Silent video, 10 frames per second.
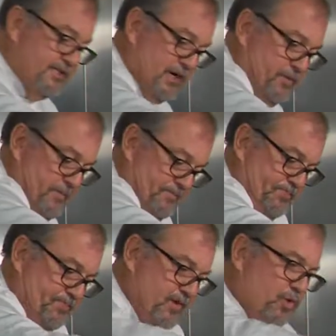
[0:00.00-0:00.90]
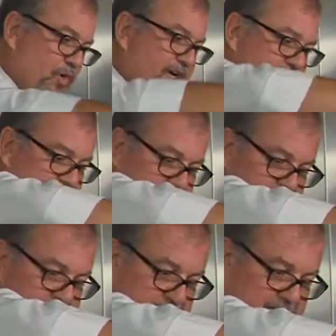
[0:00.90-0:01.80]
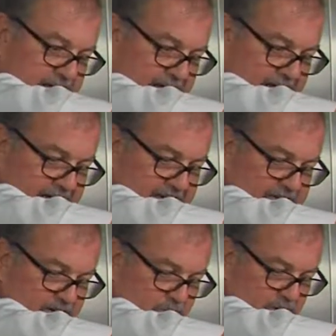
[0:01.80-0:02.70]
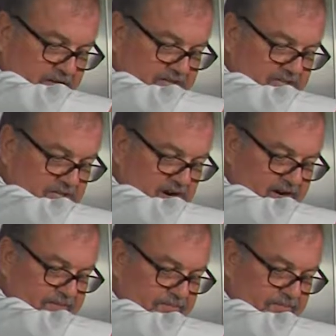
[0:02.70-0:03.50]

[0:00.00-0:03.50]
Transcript: So we're going to get this and we're going to start